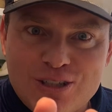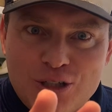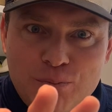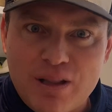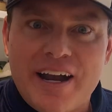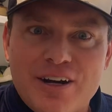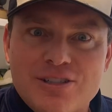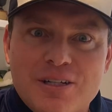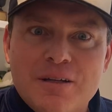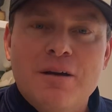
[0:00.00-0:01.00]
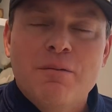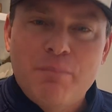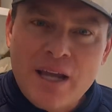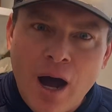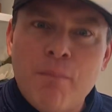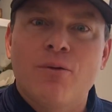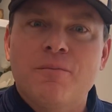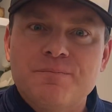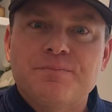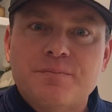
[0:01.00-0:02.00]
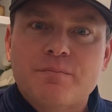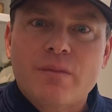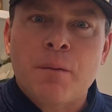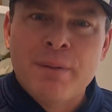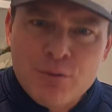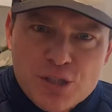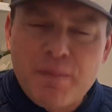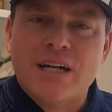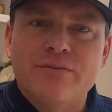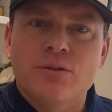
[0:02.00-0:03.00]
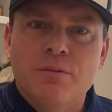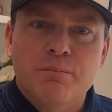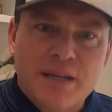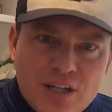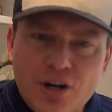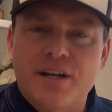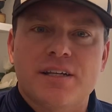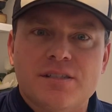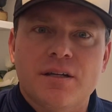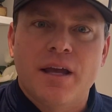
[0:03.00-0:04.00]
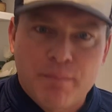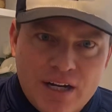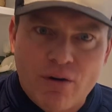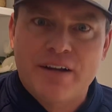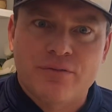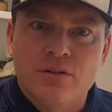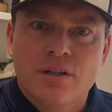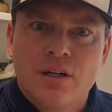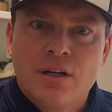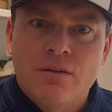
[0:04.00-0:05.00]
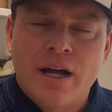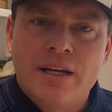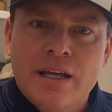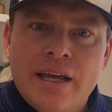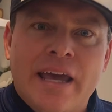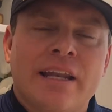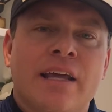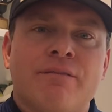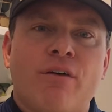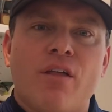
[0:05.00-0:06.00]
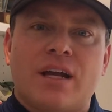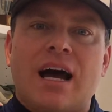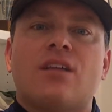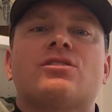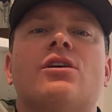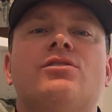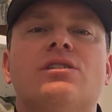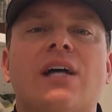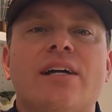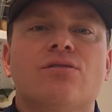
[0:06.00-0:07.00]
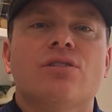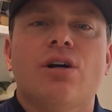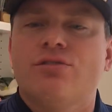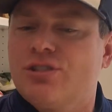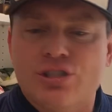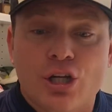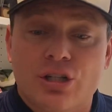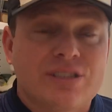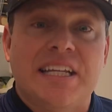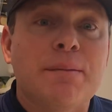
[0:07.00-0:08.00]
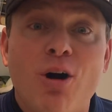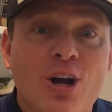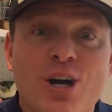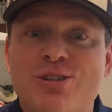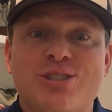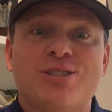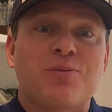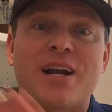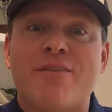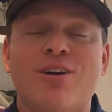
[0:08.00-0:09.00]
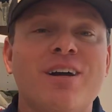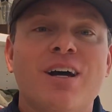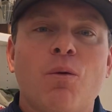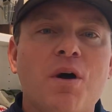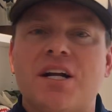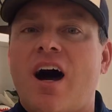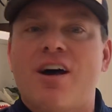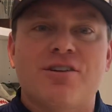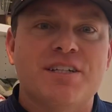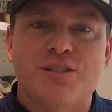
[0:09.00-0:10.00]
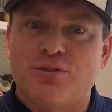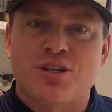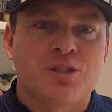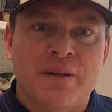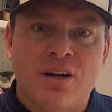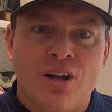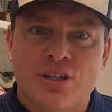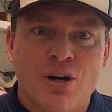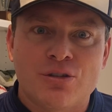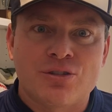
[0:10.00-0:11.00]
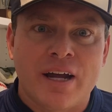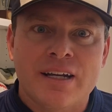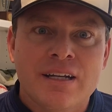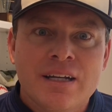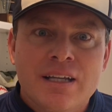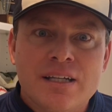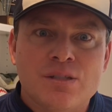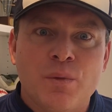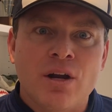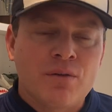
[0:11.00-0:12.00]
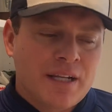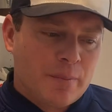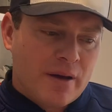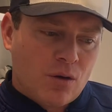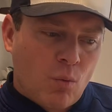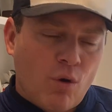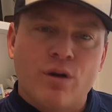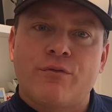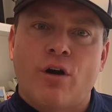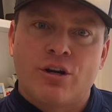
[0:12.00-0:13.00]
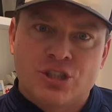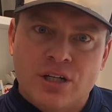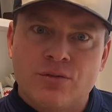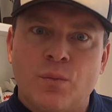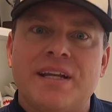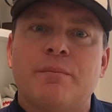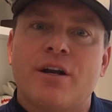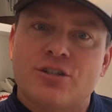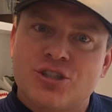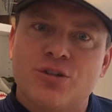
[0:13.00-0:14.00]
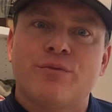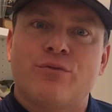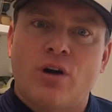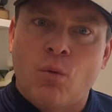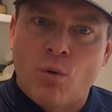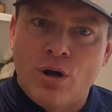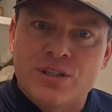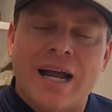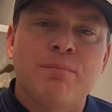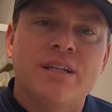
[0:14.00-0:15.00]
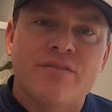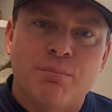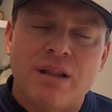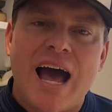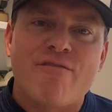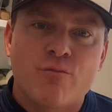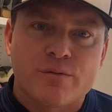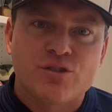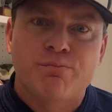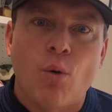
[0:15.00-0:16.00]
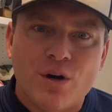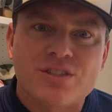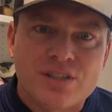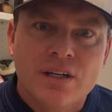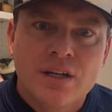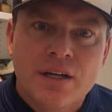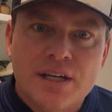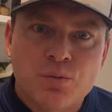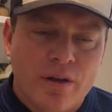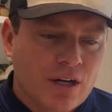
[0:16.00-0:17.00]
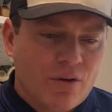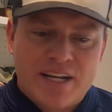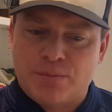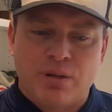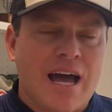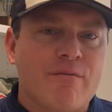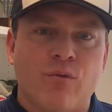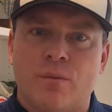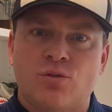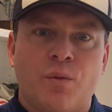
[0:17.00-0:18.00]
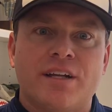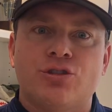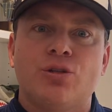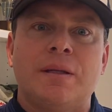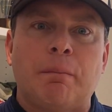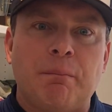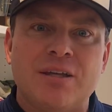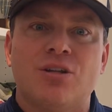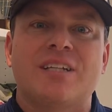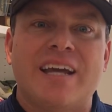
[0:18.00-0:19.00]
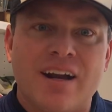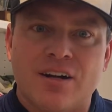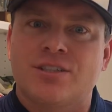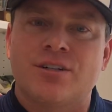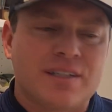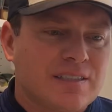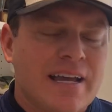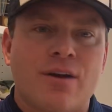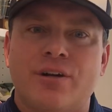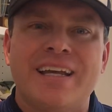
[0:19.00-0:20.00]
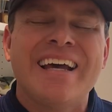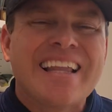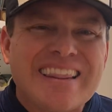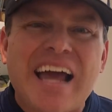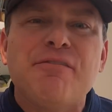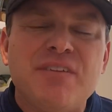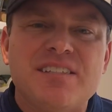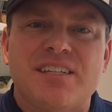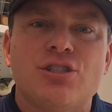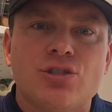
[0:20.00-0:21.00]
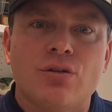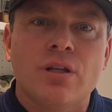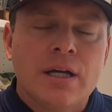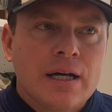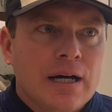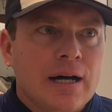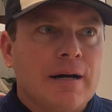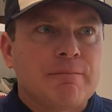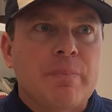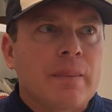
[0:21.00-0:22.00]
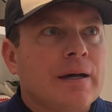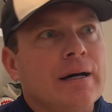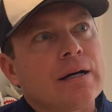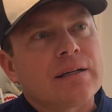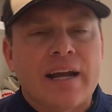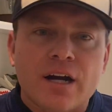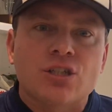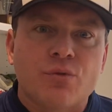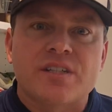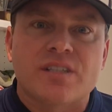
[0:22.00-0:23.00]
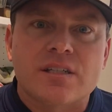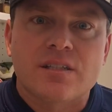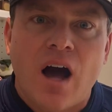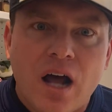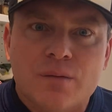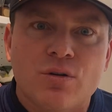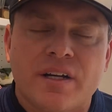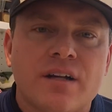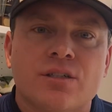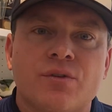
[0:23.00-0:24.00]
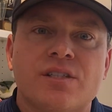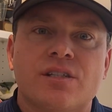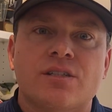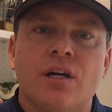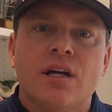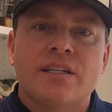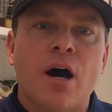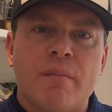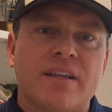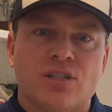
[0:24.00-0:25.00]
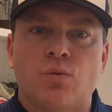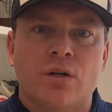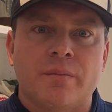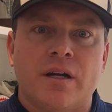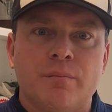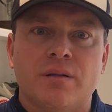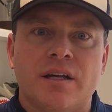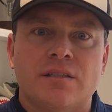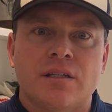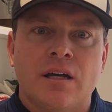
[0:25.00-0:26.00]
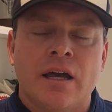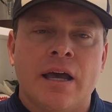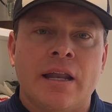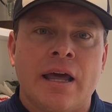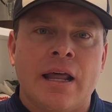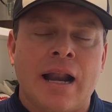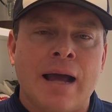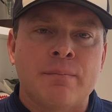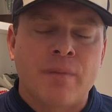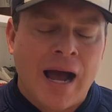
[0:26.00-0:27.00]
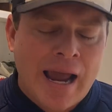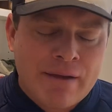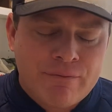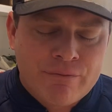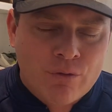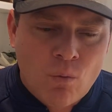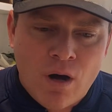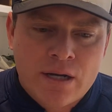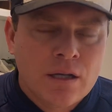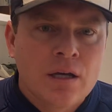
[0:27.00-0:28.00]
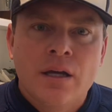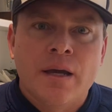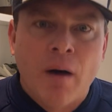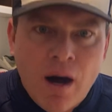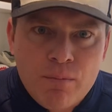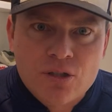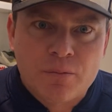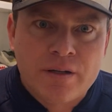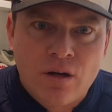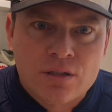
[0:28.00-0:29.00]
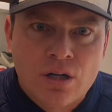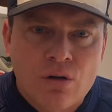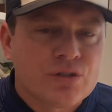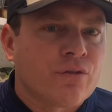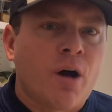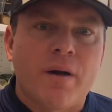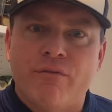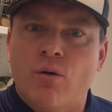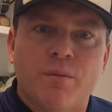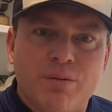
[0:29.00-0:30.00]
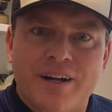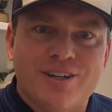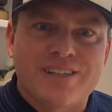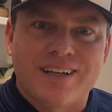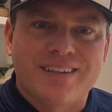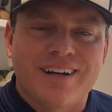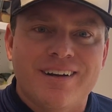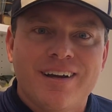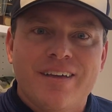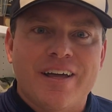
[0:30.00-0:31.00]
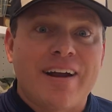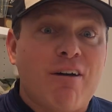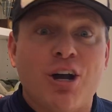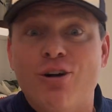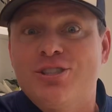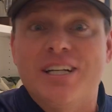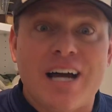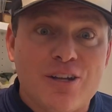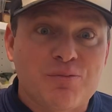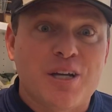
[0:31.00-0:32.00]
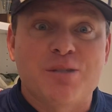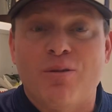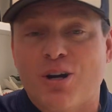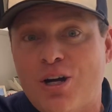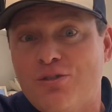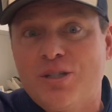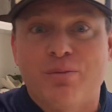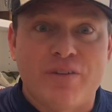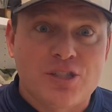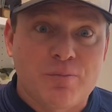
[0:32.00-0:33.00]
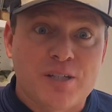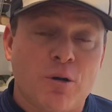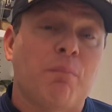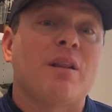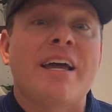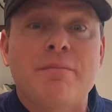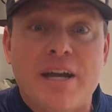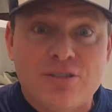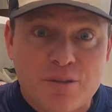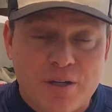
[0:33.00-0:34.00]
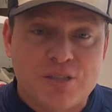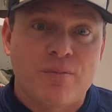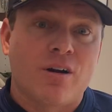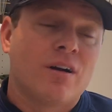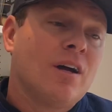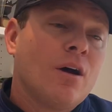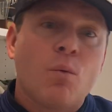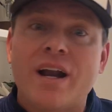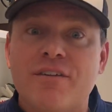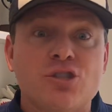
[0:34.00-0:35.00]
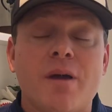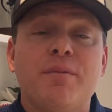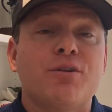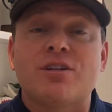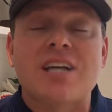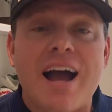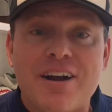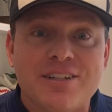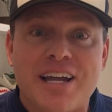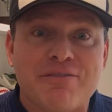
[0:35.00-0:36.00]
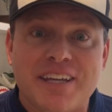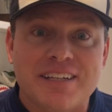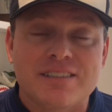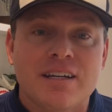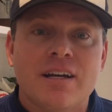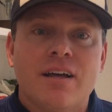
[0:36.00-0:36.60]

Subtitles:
you players. Be humble, be respectful, be courteous, and be grateful, right? And for all the college coaches, high school coaches, T-ball coaches, whatever, what an honor it is for us to be called coach, right? Listen, we don't need a better world for our children. We need better children for our world. And I believe the platform of sports is one of the greatest platforms where we can truly build character, integrity, life essential characteristics, honorable characteristics to help make this world a better place. And I, for one, am humbled to be called coach. For all my former players out there that are now coaching college baseball or coaching professional baseball or playing Major League Baseball or whatever it is, maybe you're retired and you have kids.